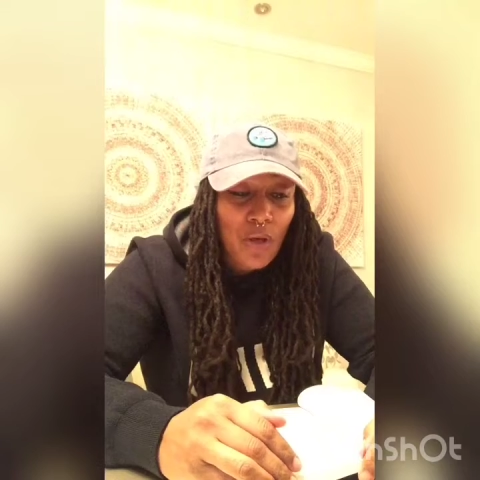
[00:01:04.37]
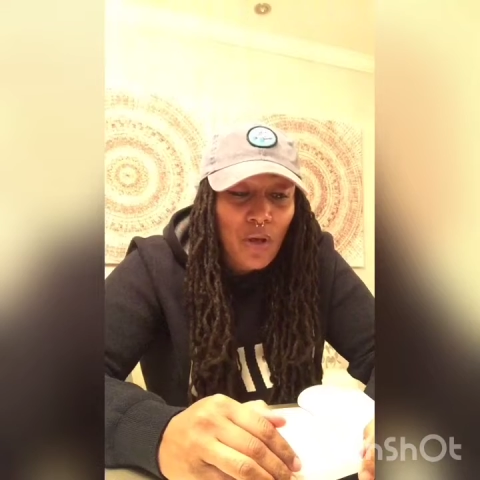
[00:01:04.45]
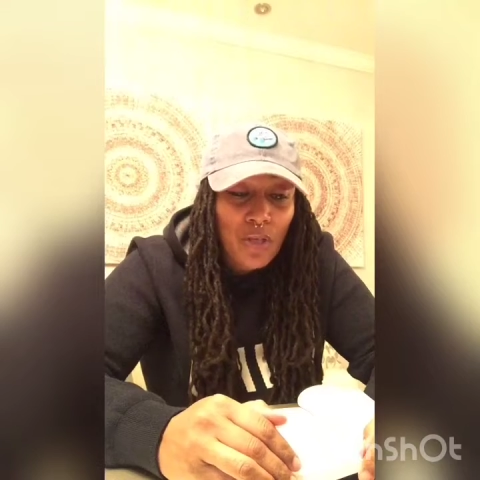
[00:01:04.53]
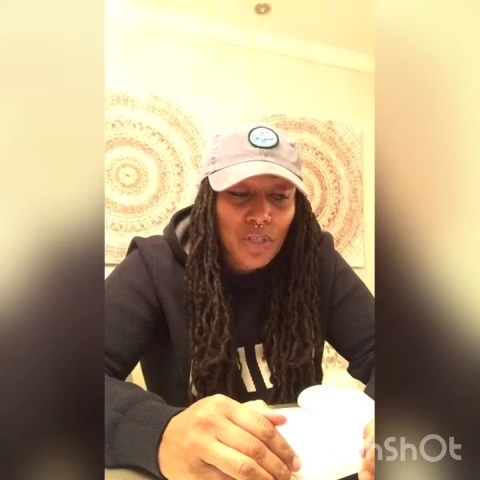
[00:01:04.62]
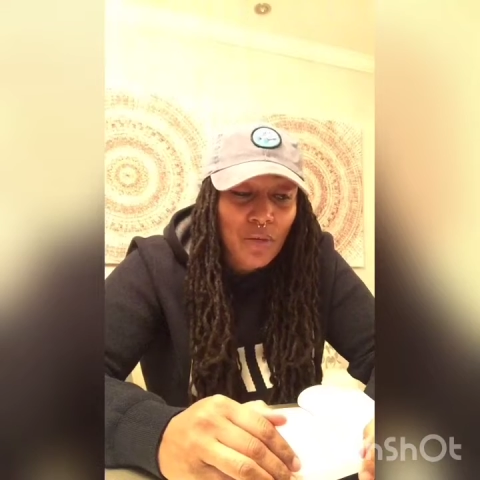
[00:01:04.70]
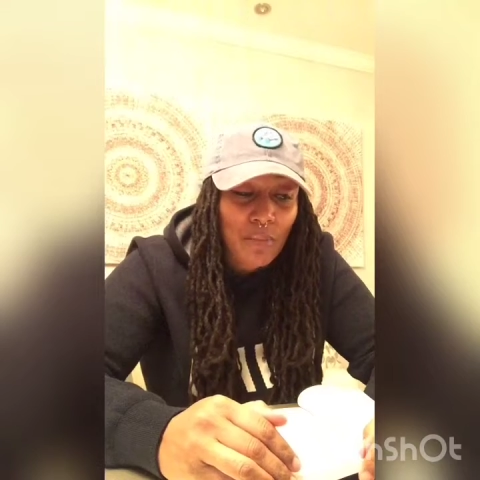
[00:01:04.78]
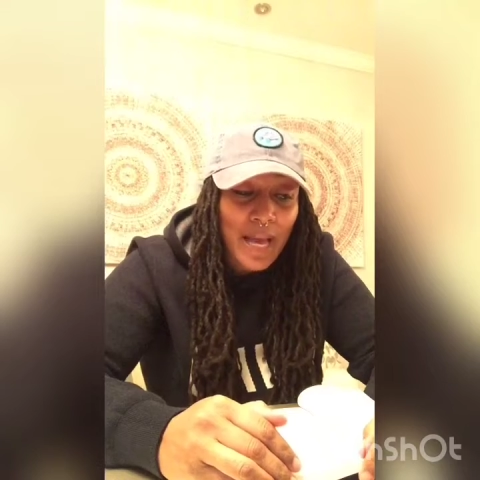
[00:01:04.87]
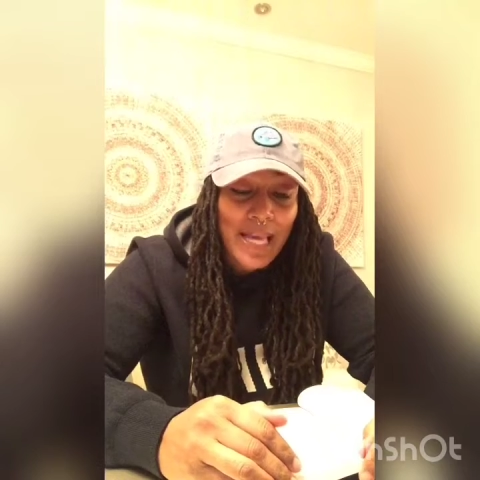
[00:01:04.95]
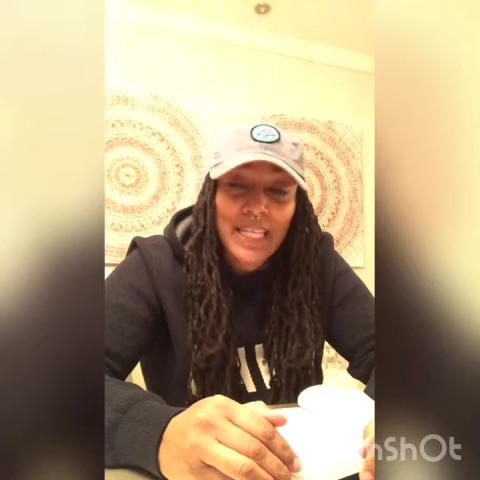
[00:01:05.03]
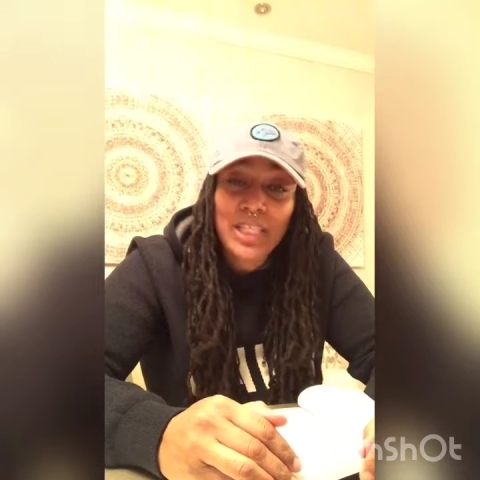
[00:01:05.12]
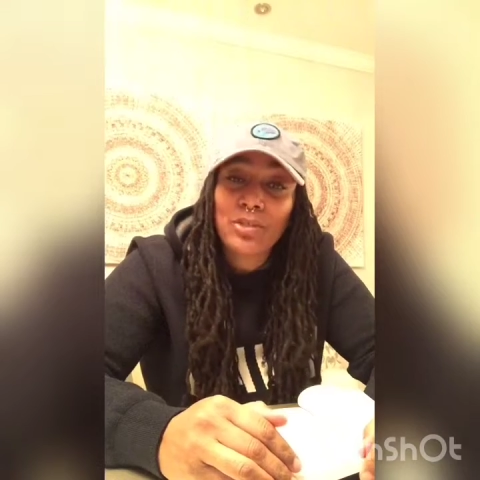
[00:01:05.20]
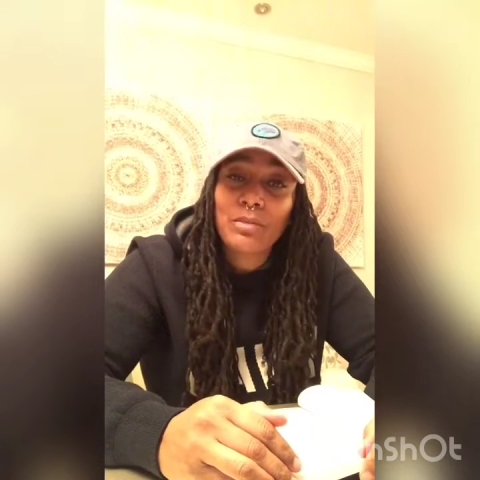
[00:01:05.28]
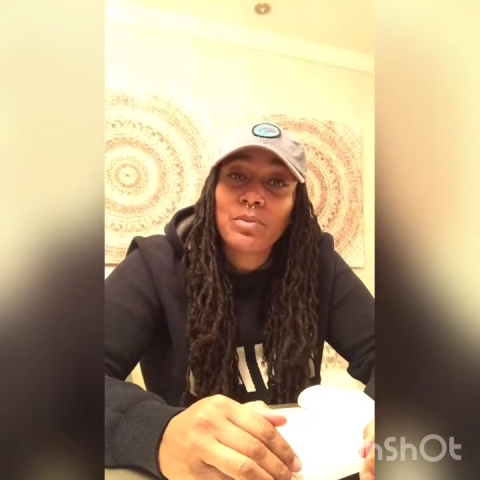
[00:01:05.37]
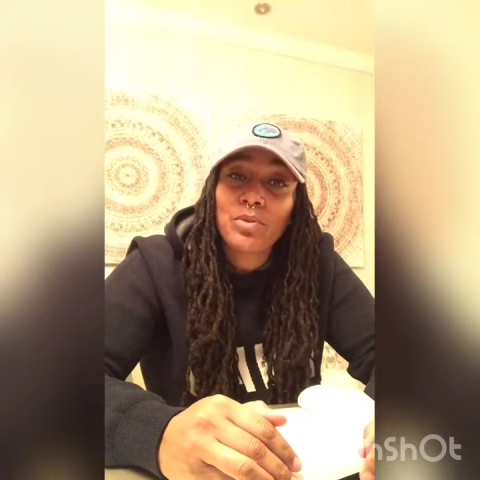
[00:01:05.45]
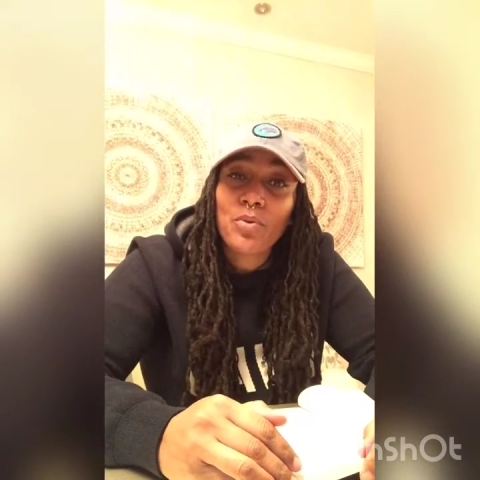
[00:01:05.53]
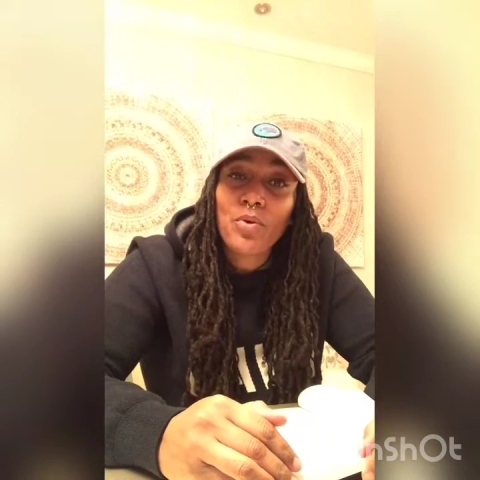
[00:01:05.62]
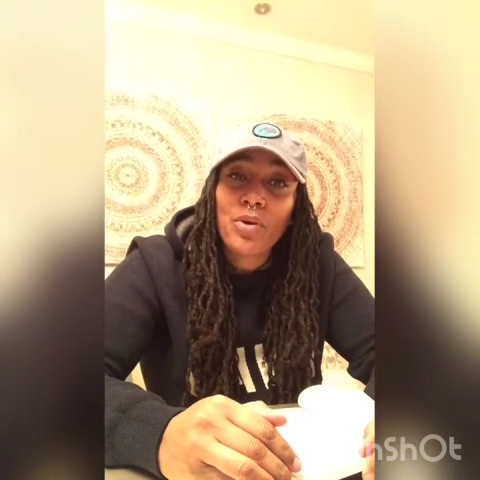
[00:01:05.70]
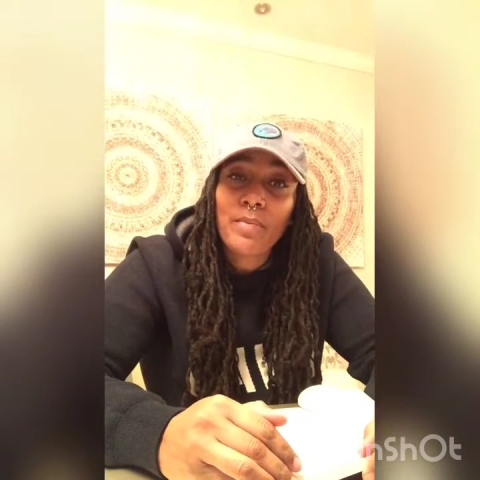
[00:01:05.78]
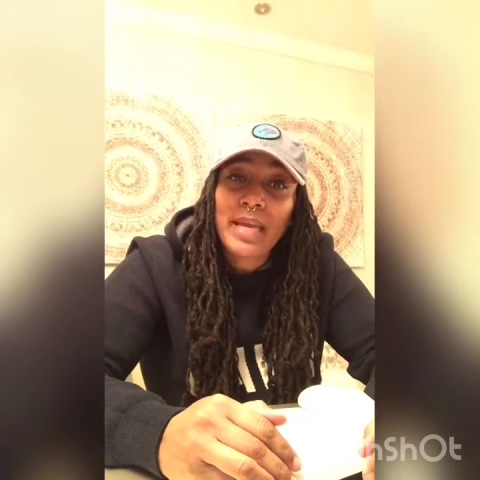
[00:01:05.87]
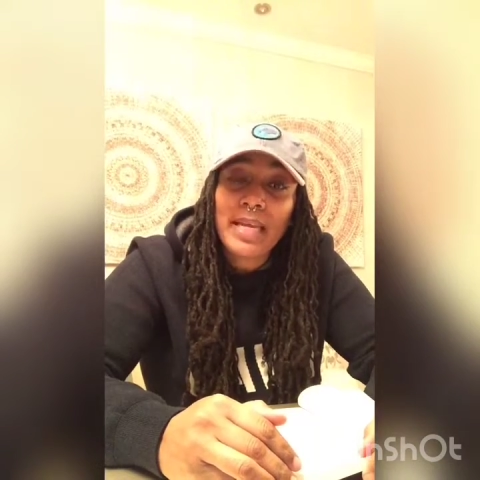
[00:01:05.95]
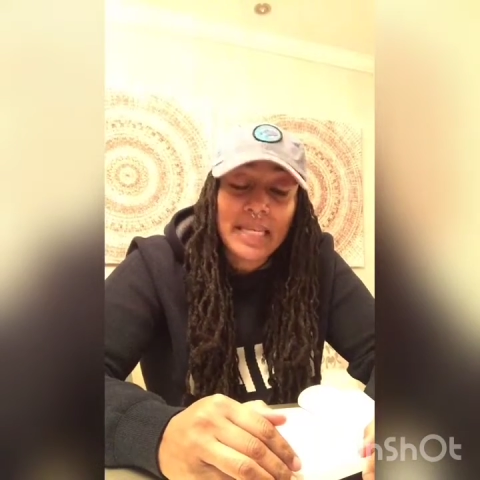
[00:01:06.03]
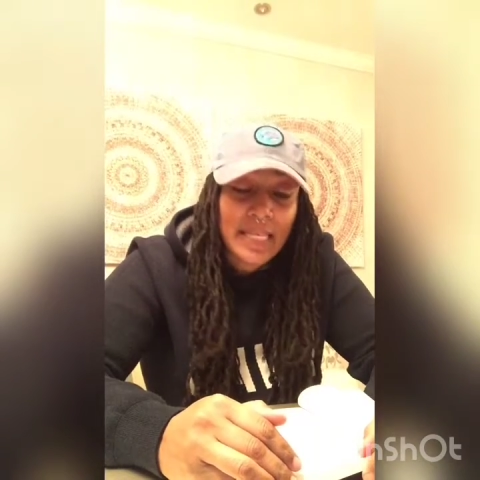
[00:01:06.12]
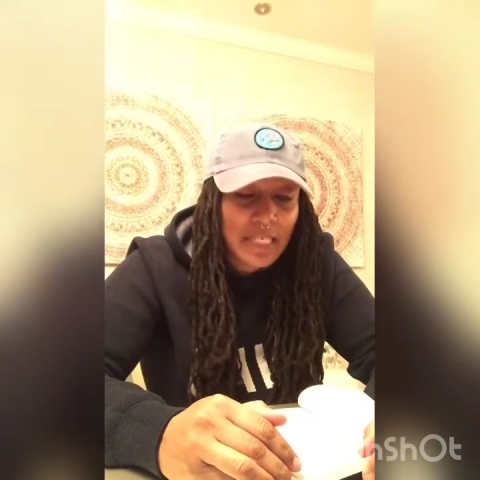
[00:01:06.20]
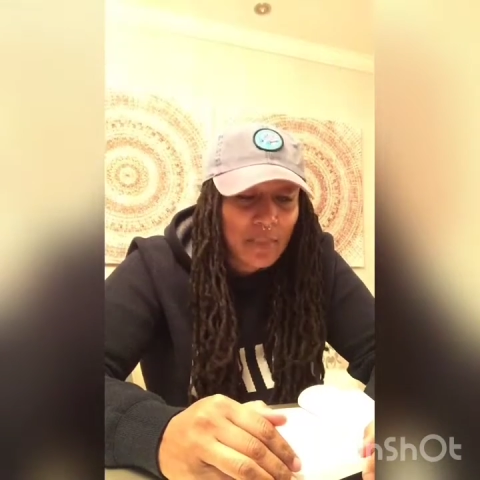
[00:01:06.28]
cause your body to absorb
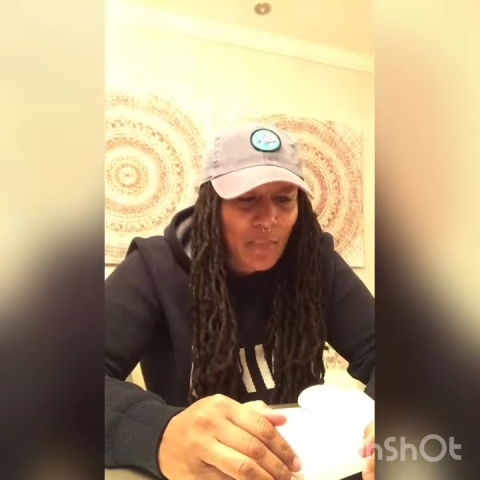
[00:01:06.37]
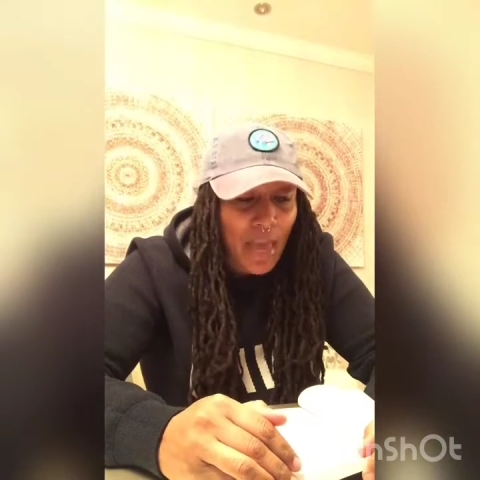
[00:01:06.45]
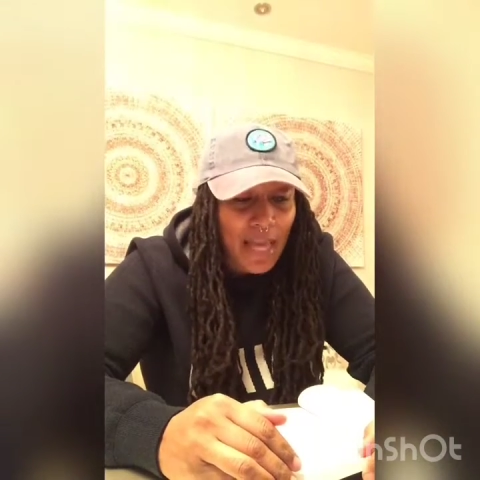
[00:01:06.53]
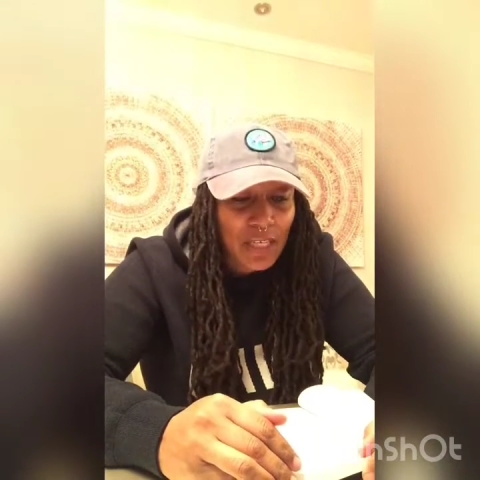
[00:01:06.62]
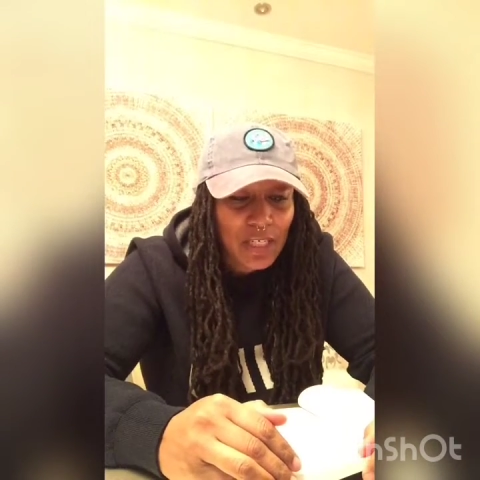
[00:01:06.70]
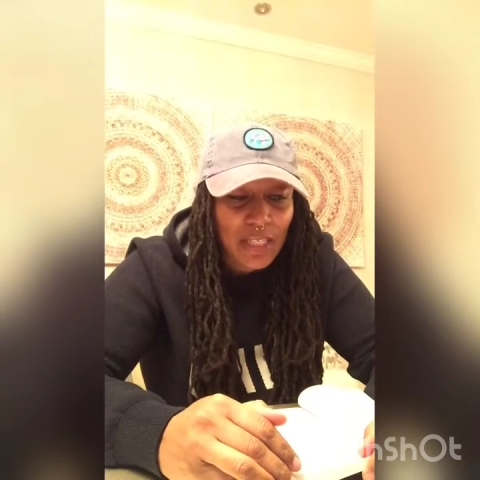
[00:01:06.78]
and dispatch